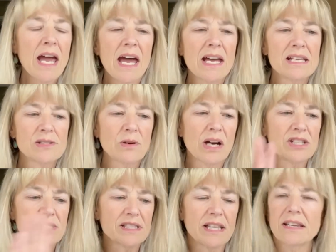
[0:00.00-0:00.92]
And so I
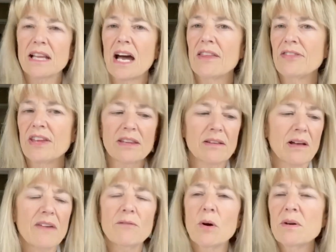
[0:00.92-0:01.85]
think
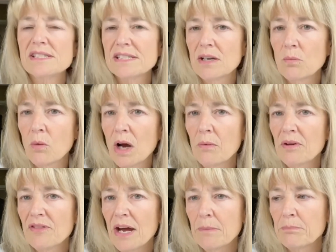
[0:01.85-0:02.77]
I've always done well
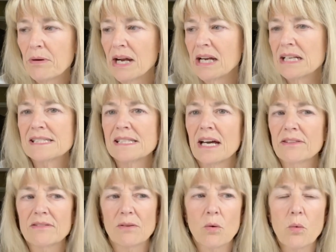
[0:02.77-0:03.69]
with that brand. It's
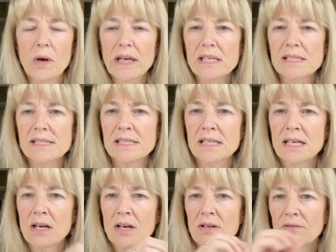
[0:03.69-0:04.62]
not the quickest
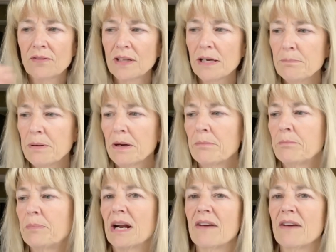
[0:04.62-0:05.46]
flip, but